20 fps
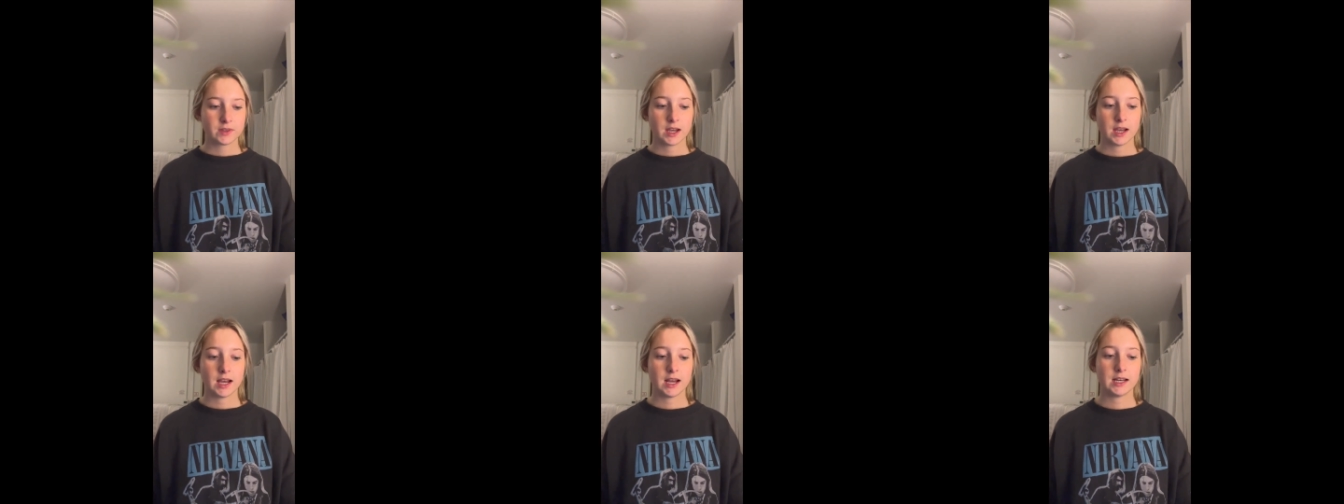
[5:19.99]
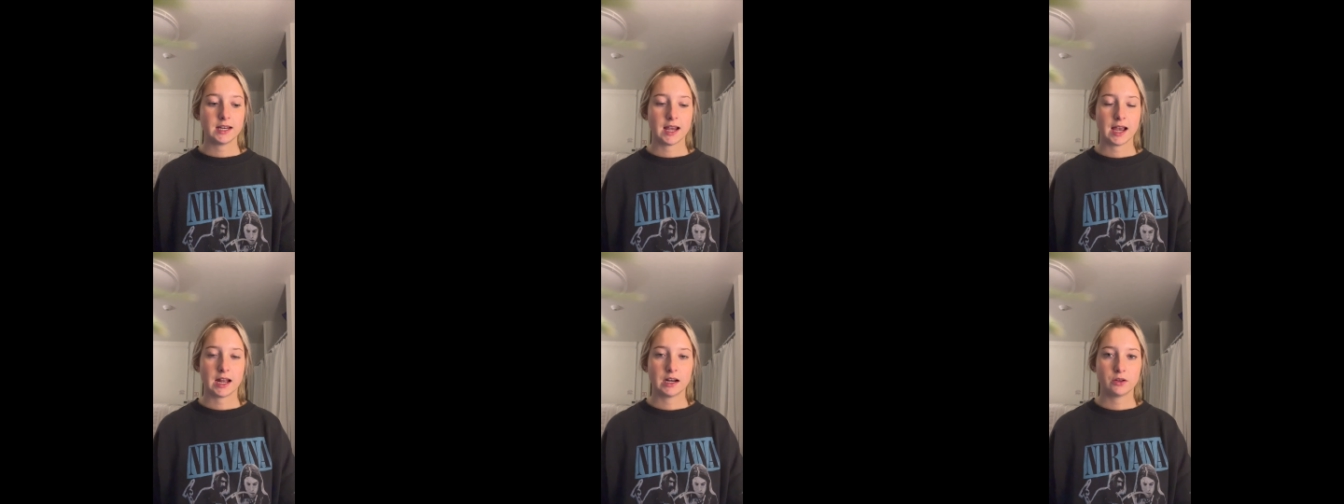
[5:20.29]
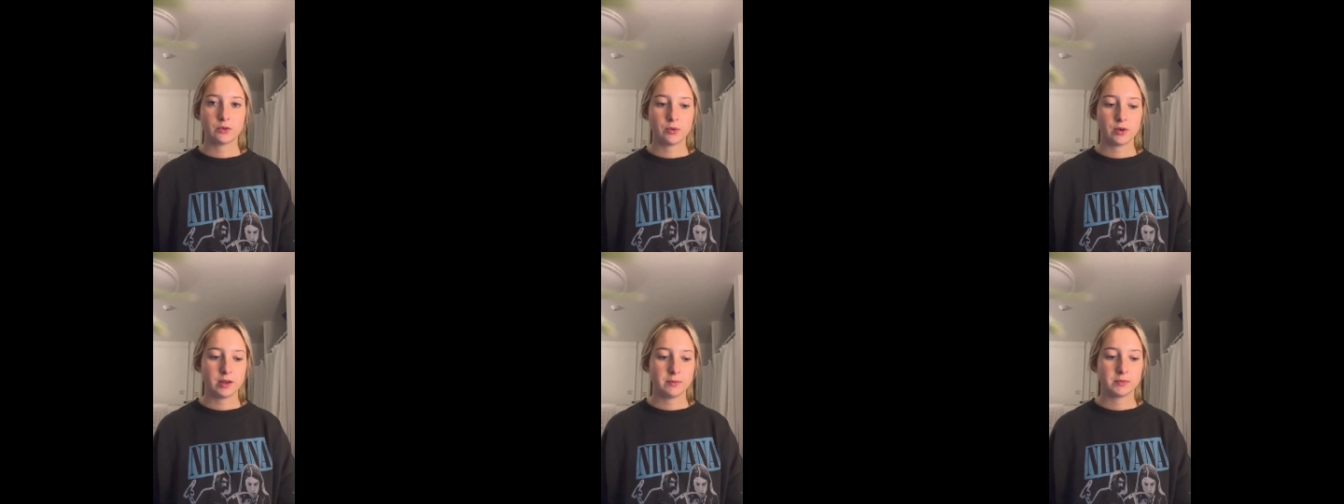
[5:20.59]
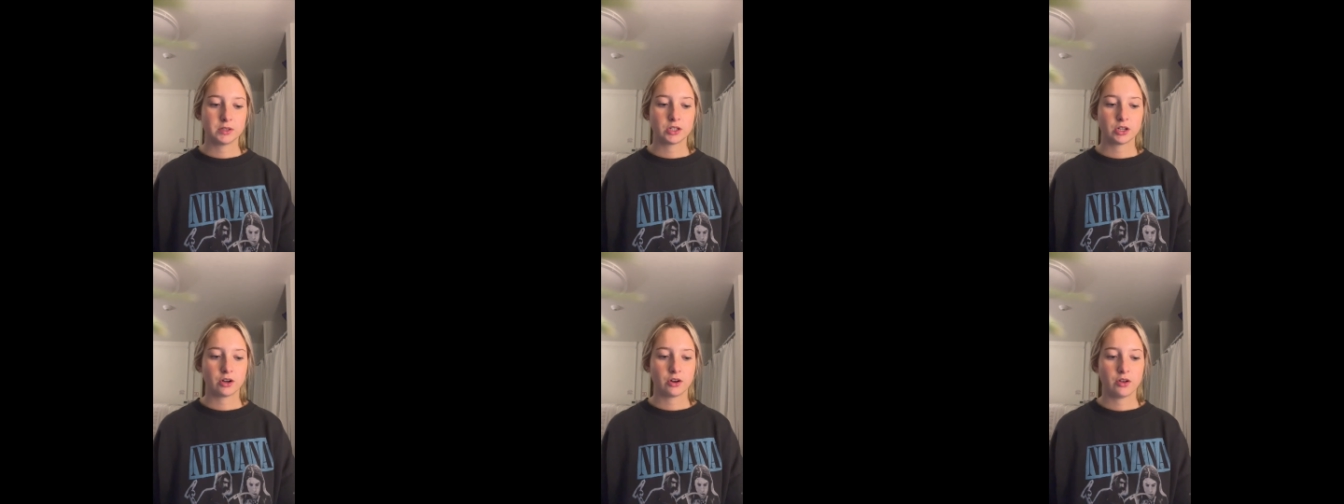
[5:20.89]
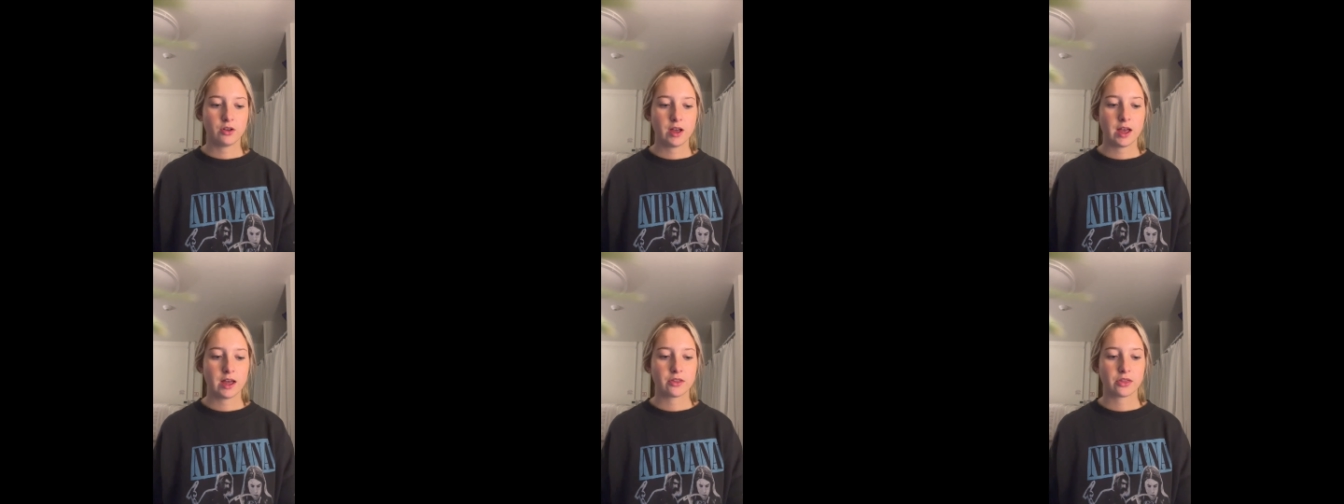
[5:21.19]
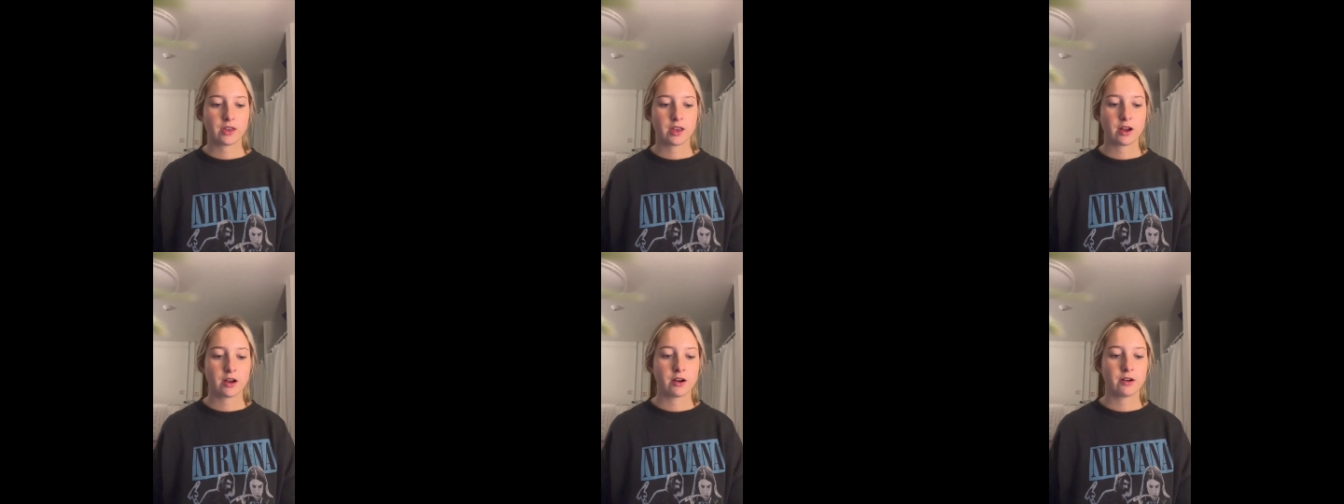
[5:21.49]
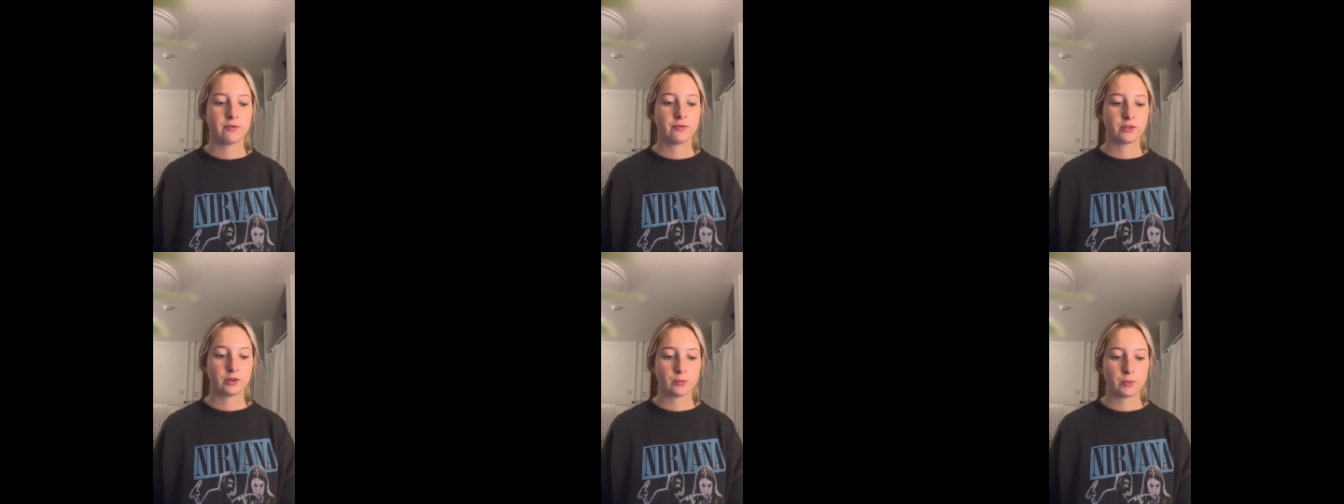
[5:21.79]
inadequate maternal health care
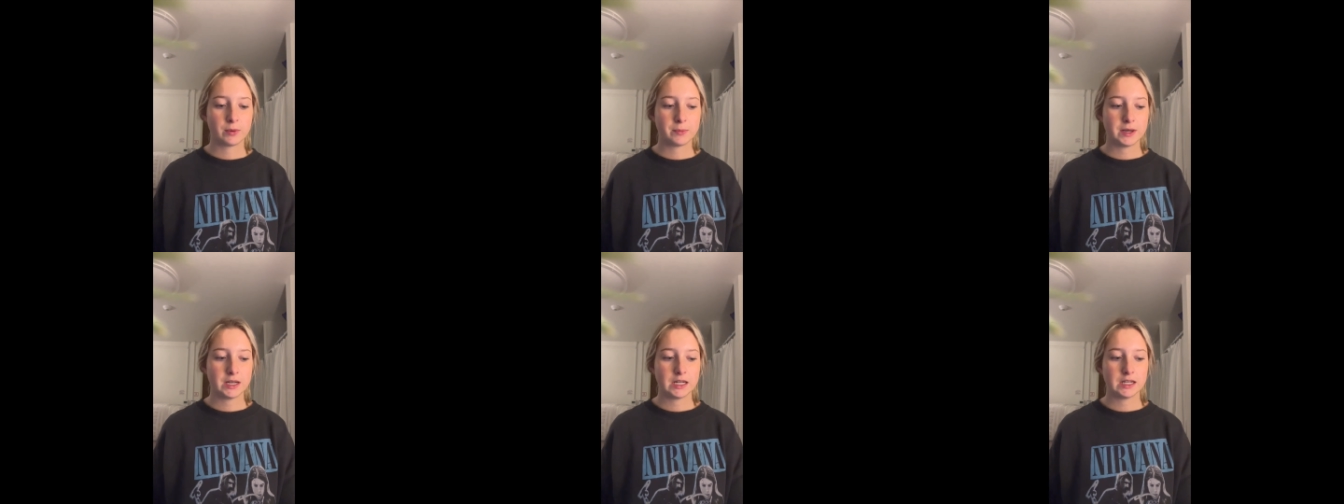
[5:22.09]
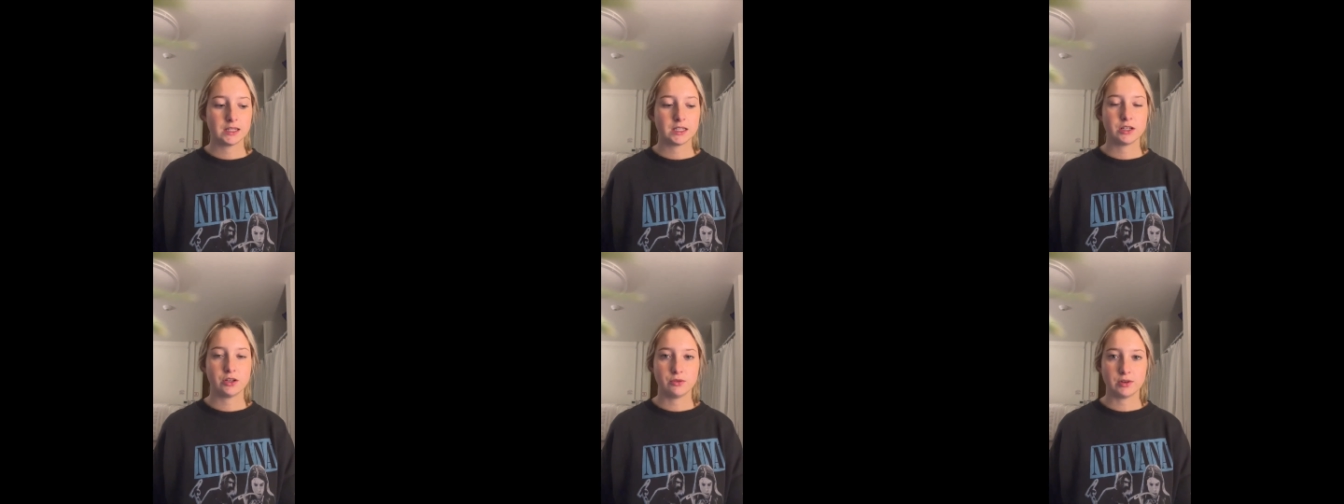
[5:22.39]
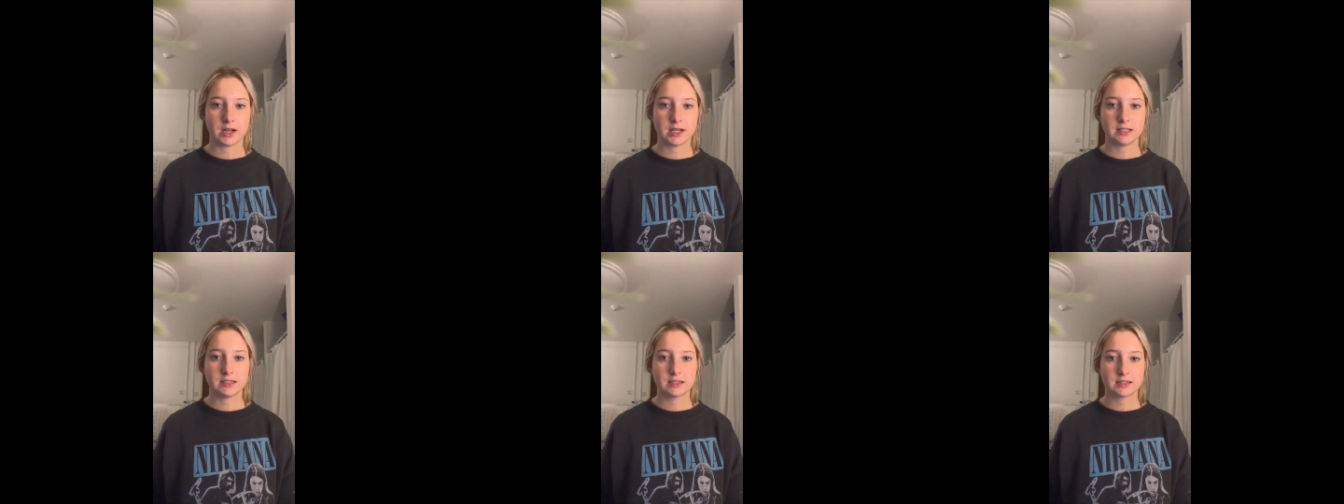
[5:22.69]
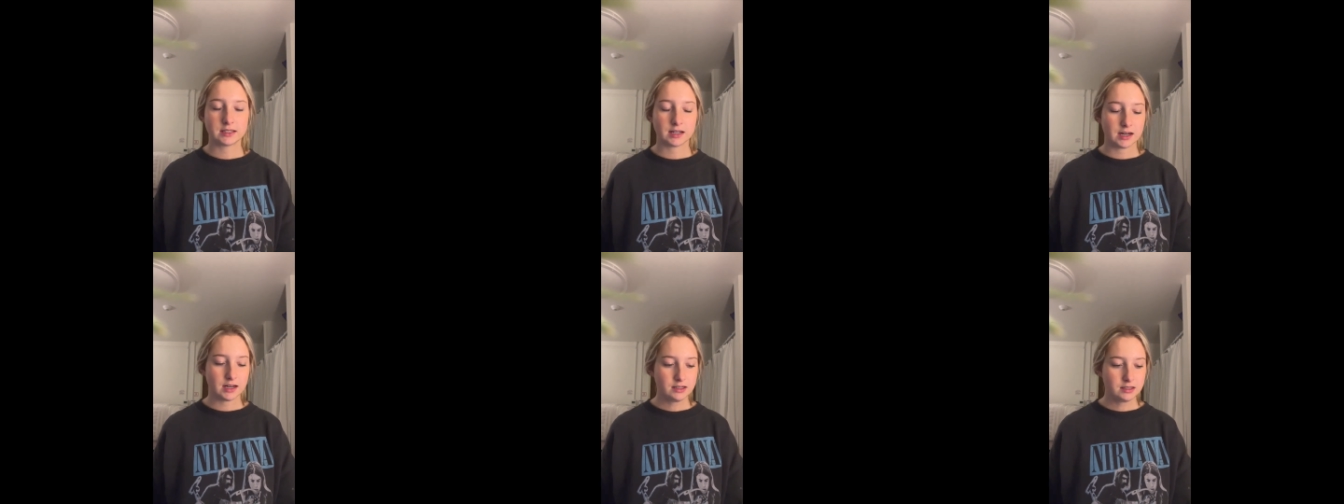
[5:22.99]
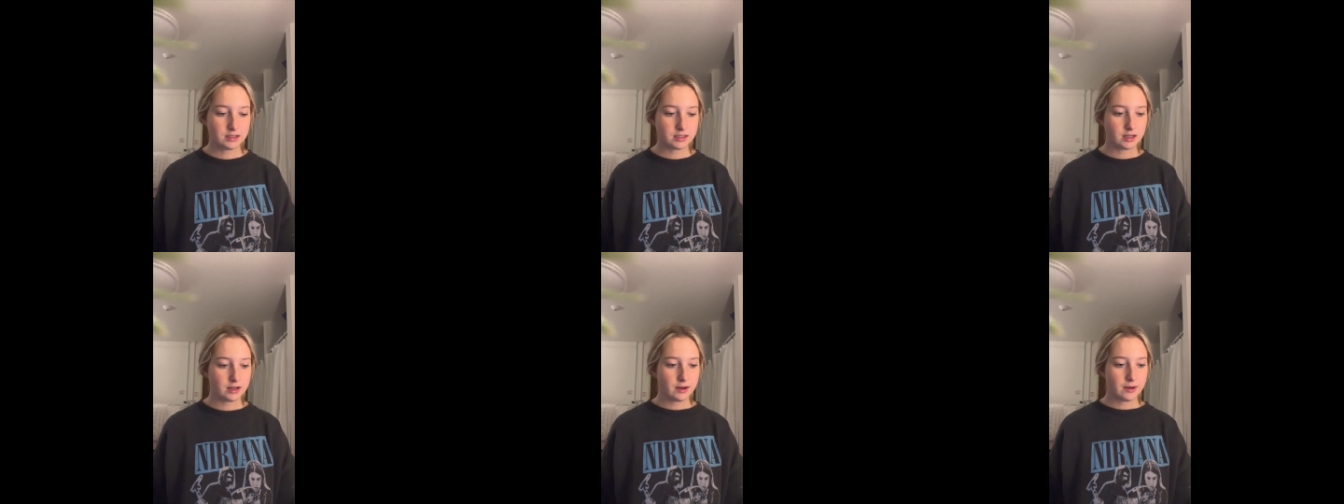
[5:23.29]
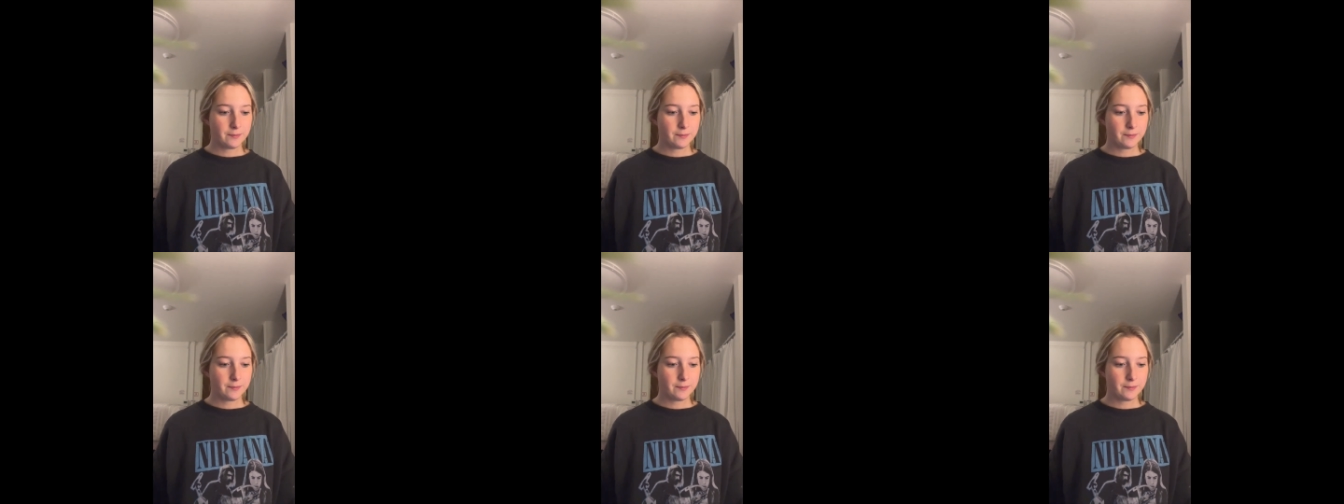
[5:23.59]
for women in the United States.